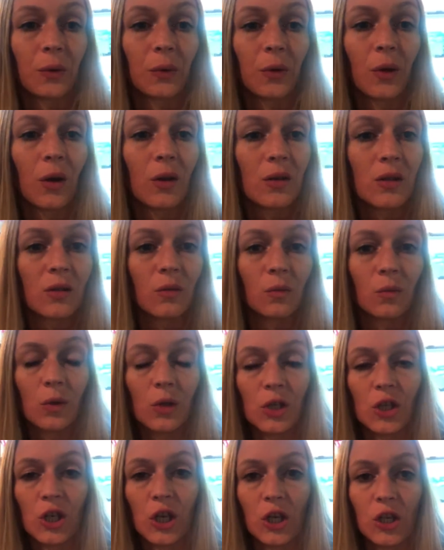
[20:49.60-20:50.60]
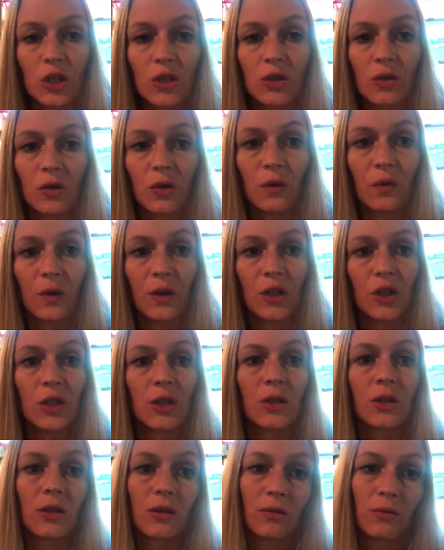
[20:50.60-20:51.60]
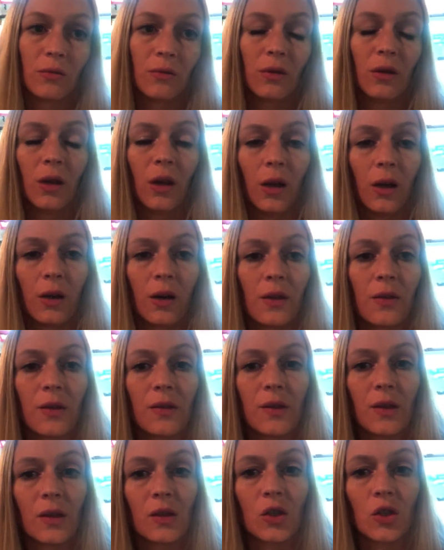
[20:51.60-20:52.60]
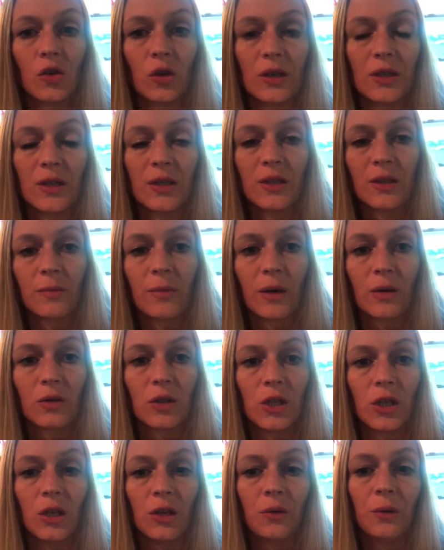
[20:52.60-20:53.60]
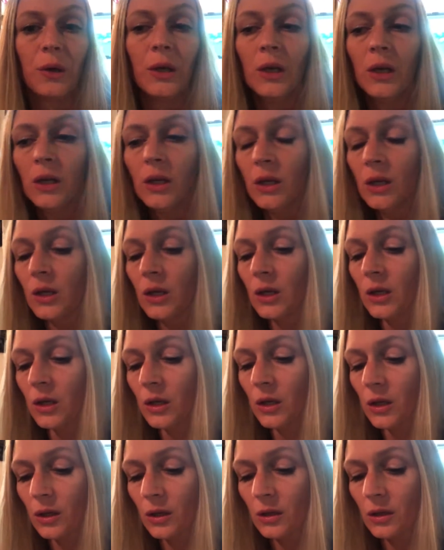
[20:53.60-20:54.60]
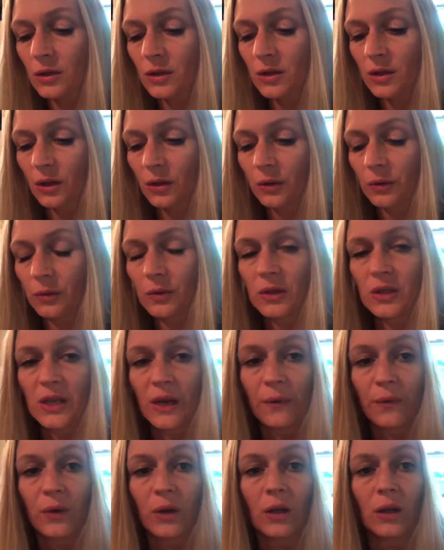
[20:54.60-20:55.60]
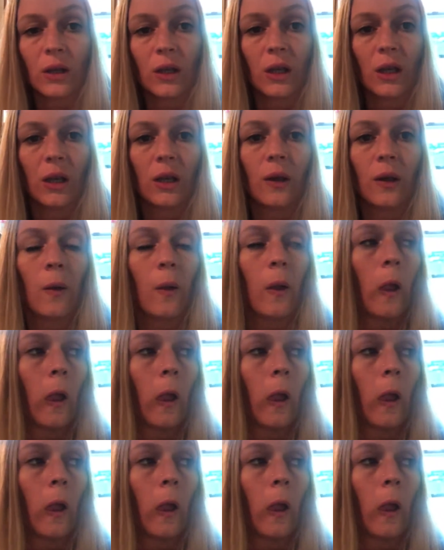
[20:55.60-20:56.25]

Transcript: constant water changes on your fish is another thing that stresses them out too. So definitely